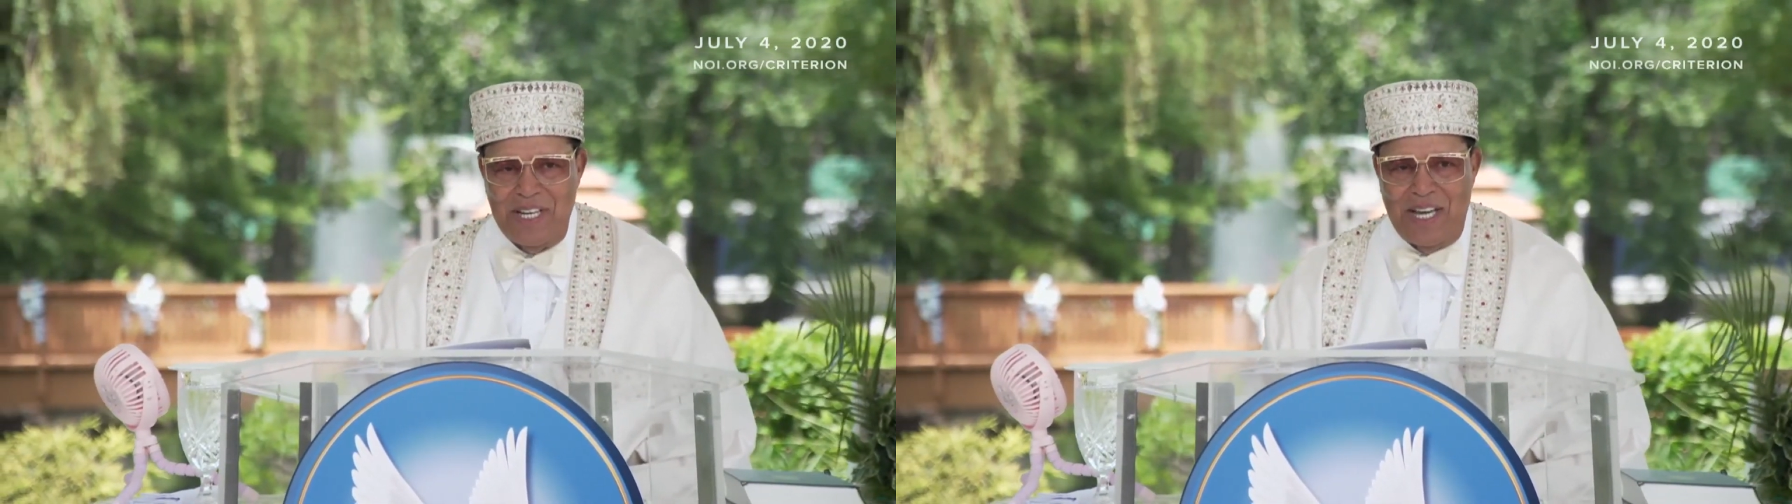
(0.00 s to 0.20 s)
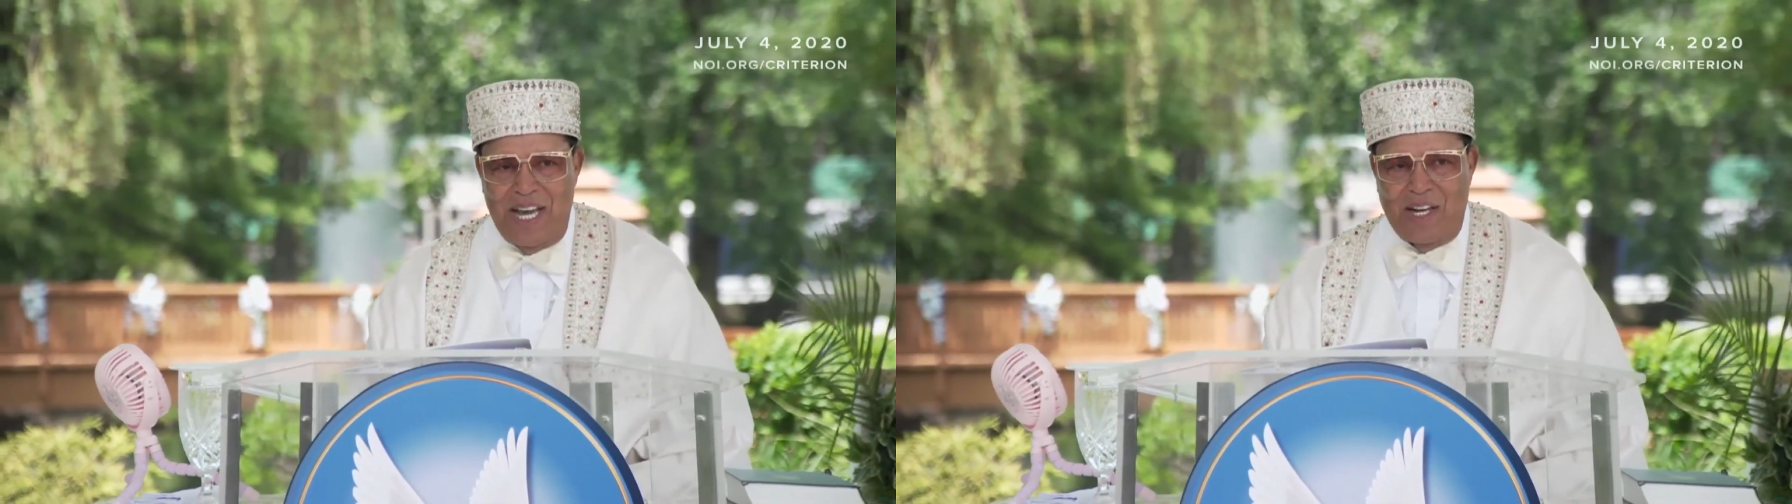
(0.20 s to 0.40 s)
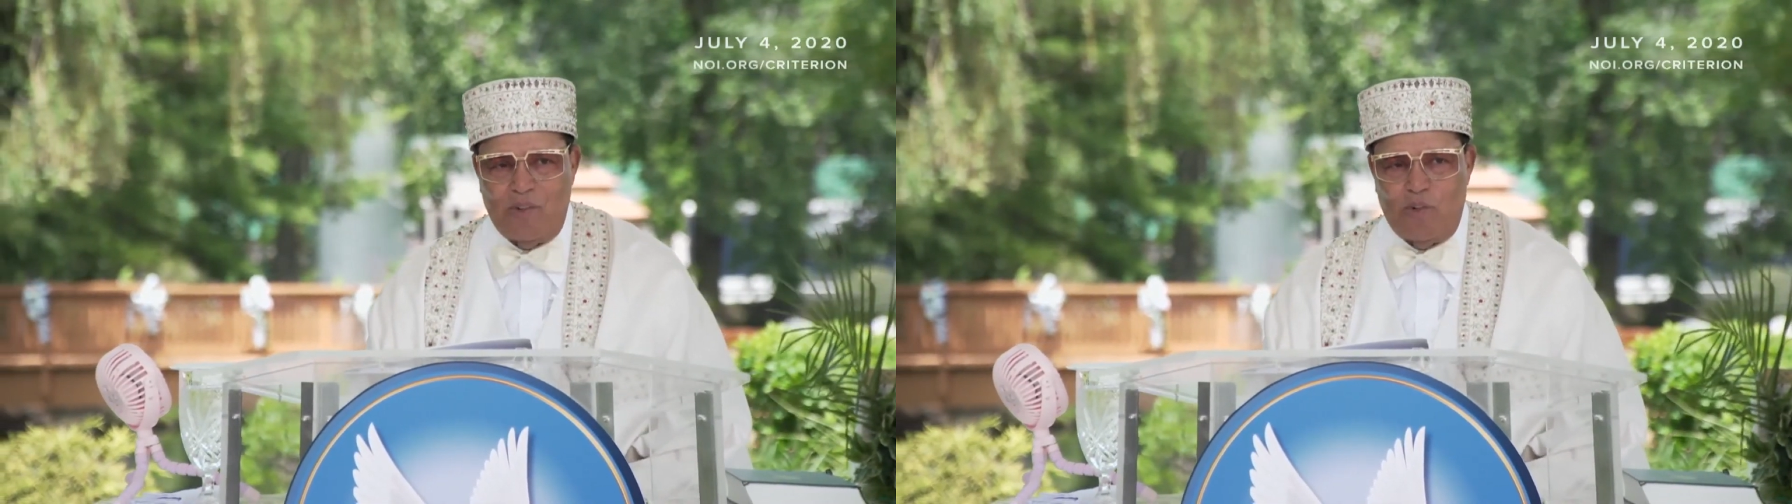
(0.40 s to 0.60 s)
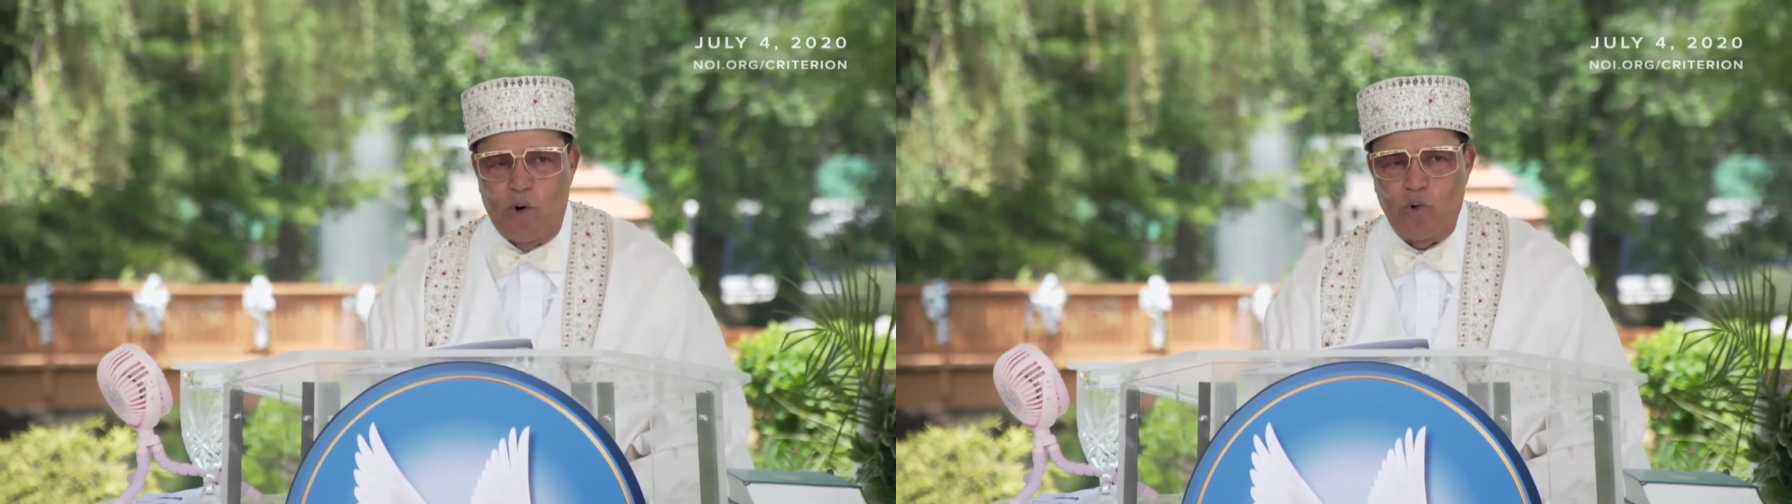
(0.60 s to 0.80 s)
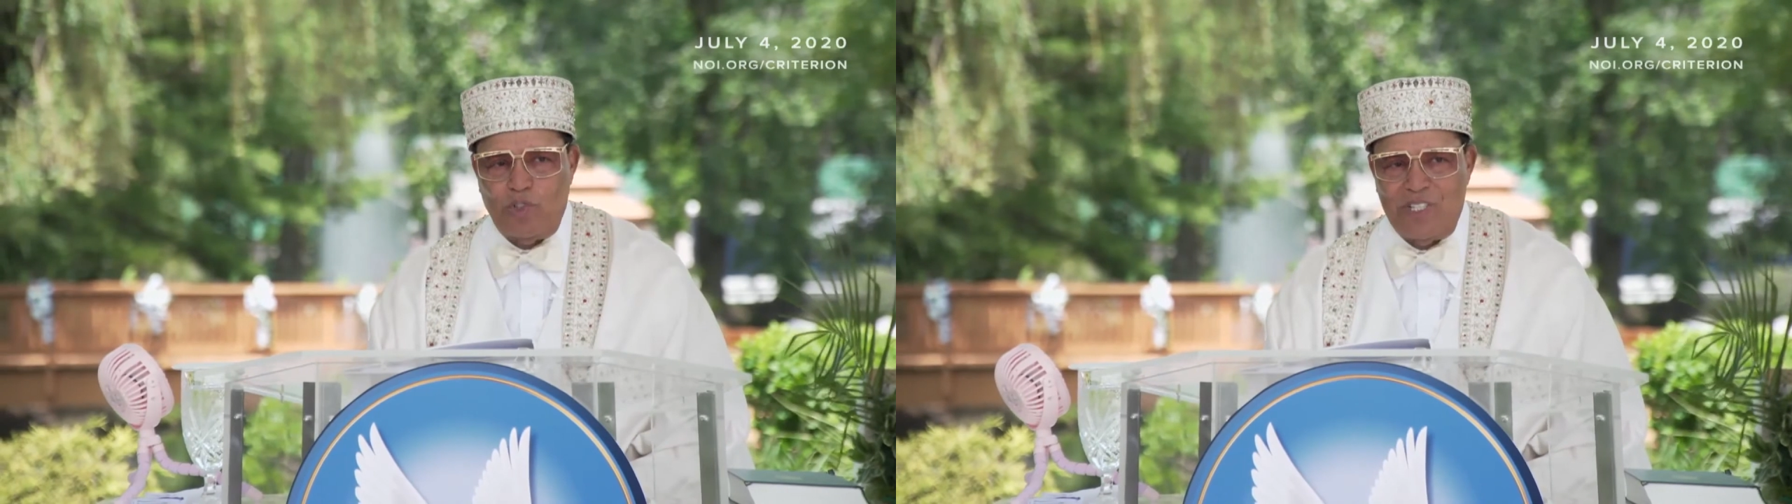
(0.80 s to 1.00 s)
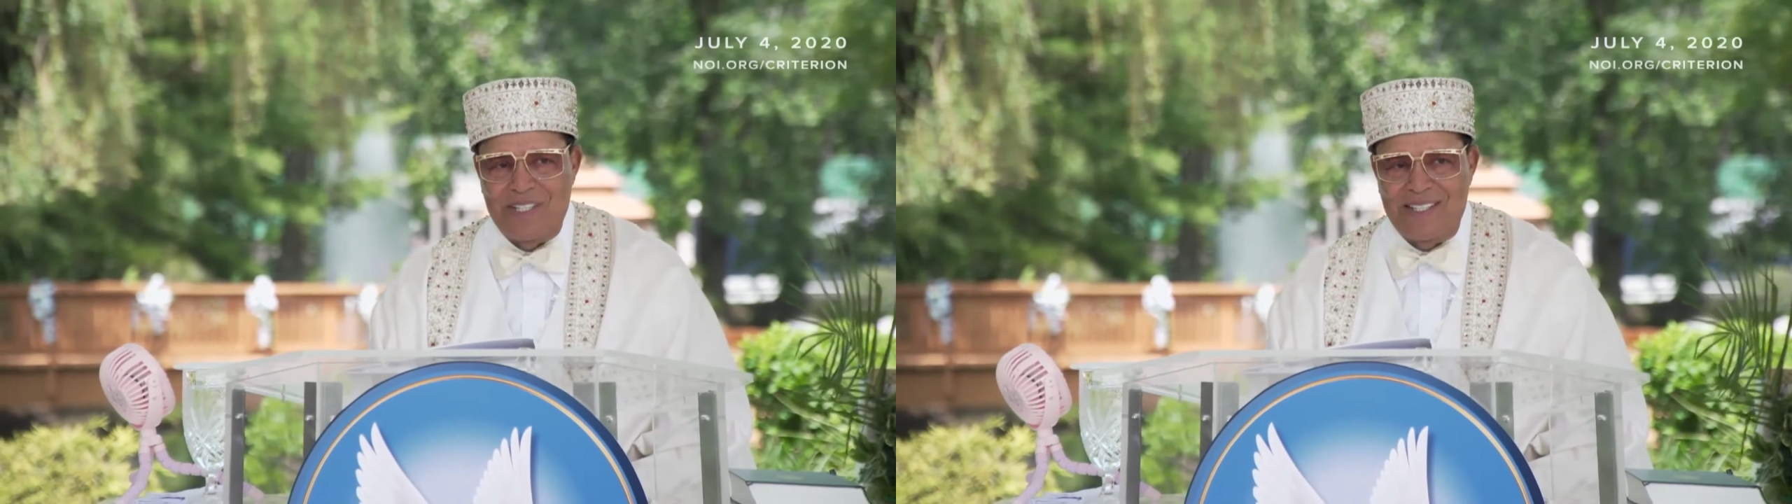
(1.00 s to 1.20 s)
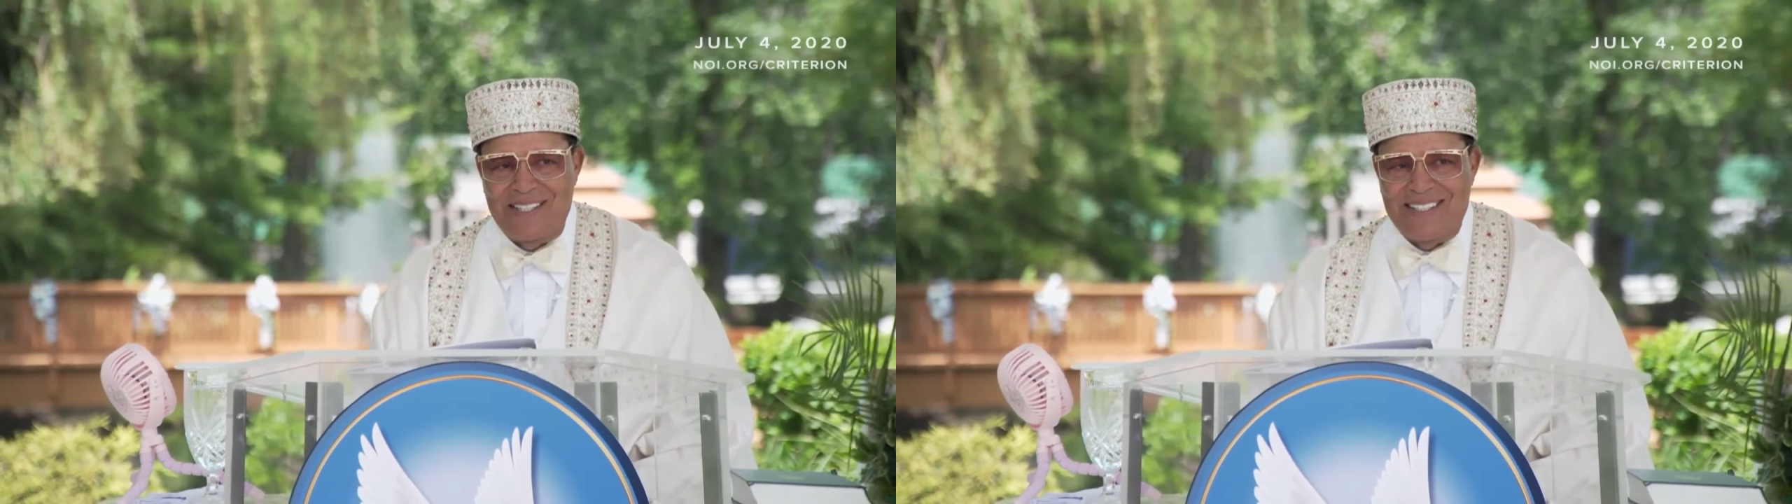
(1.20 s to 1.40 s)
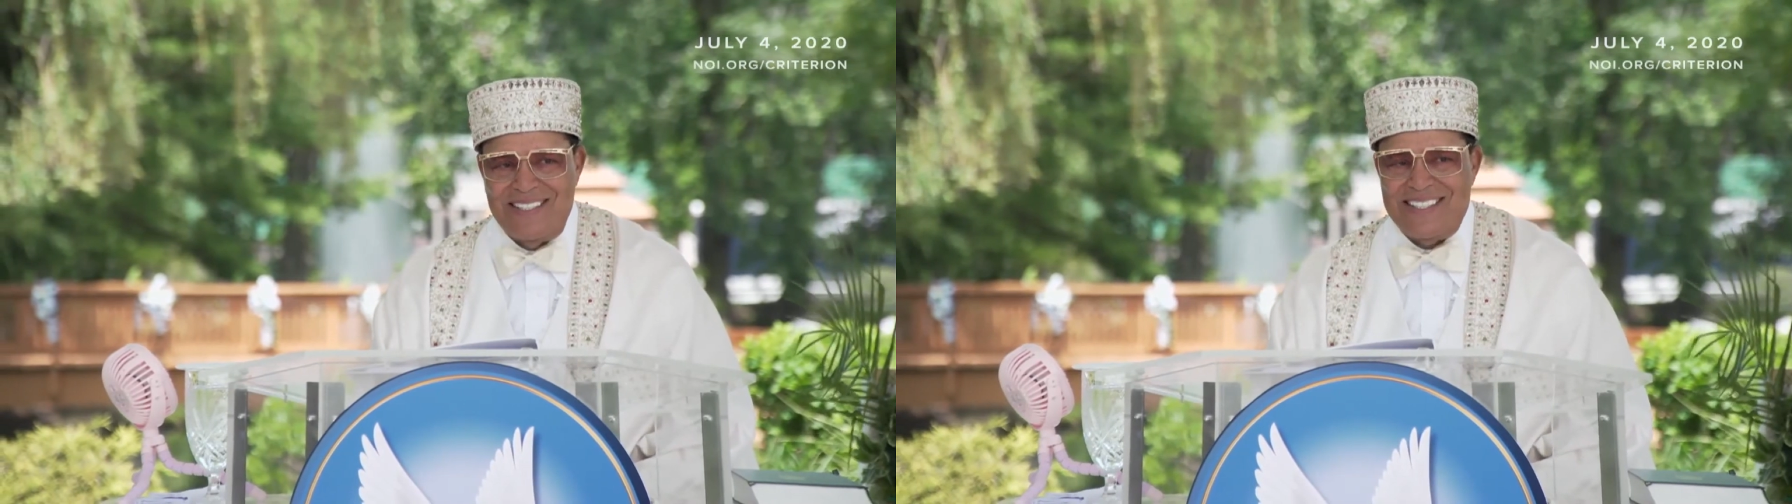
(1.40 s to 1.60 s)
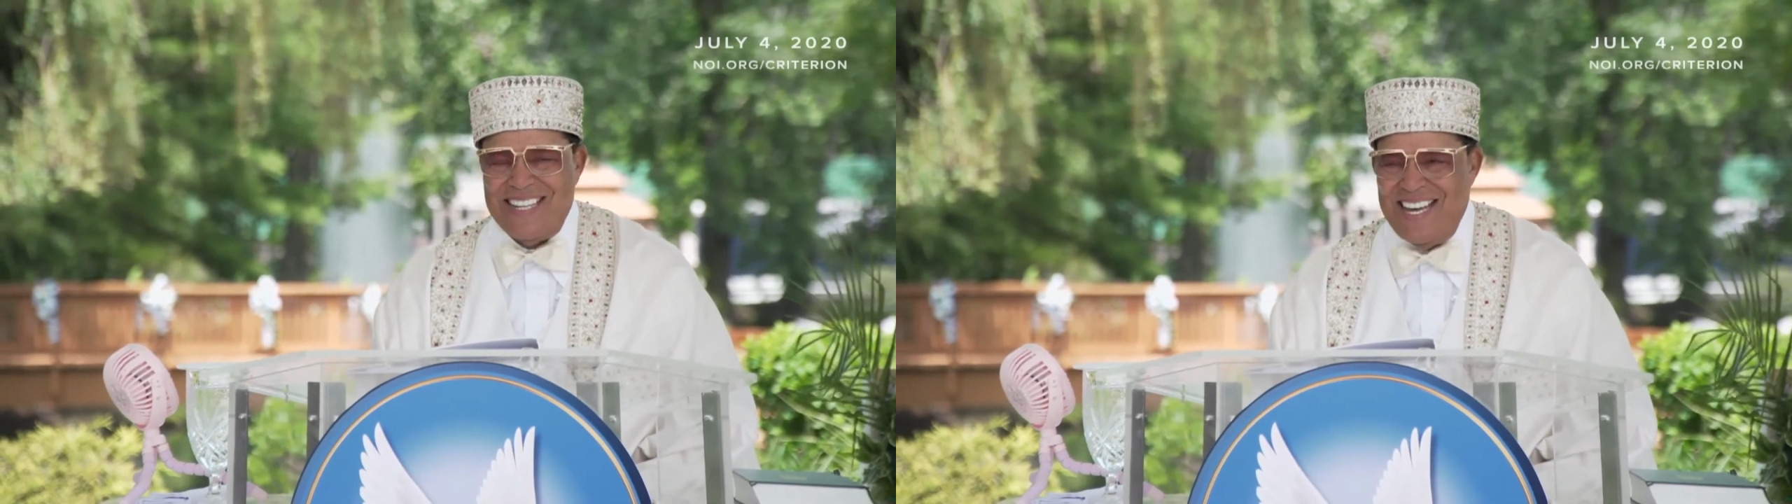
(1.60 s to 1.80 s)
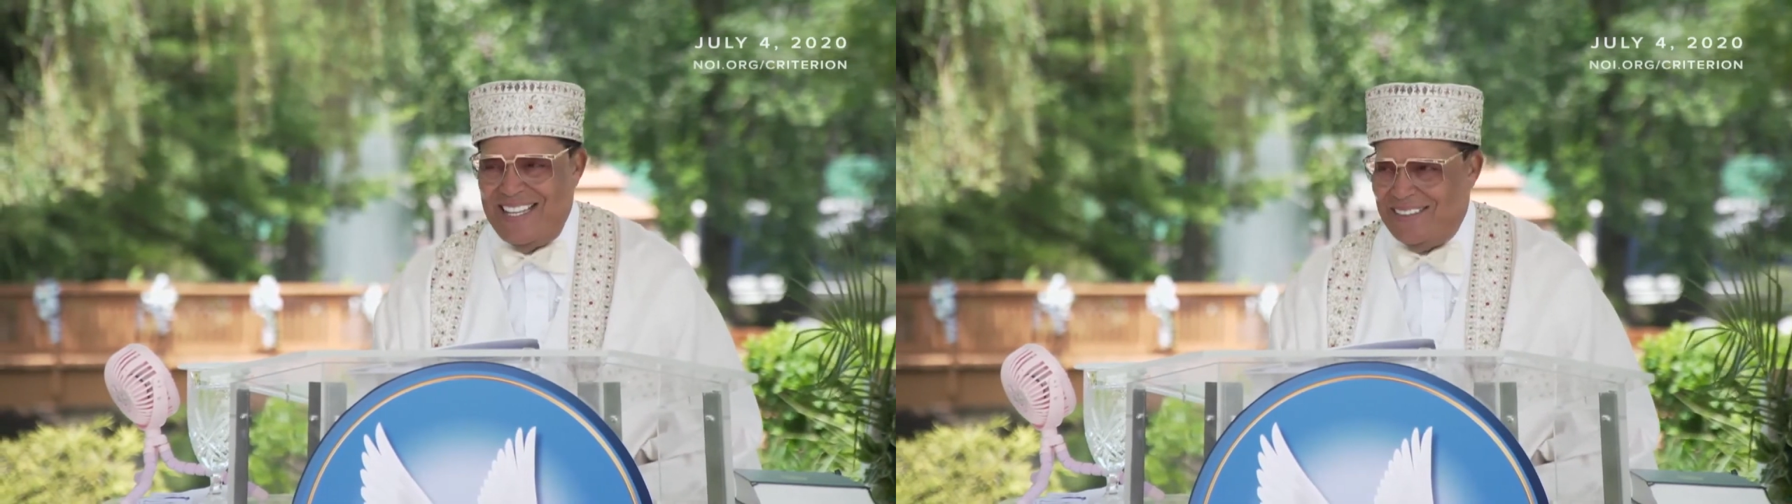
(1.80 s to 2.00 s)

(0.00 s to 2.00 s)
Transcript: and wrote 10.